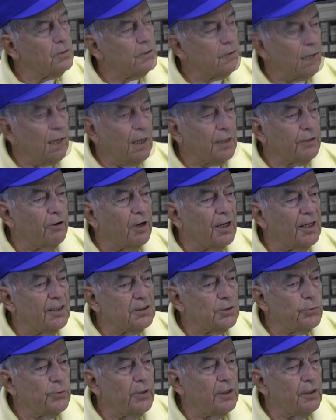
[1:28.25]
And I
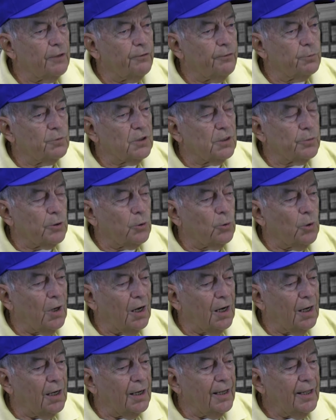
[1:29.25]
graduated from Thibodeau
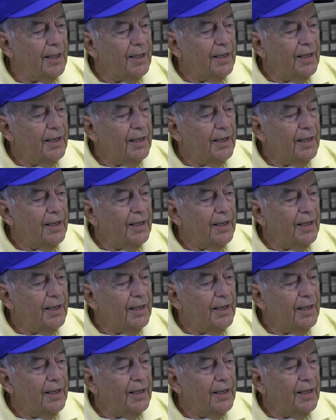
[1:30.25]
High,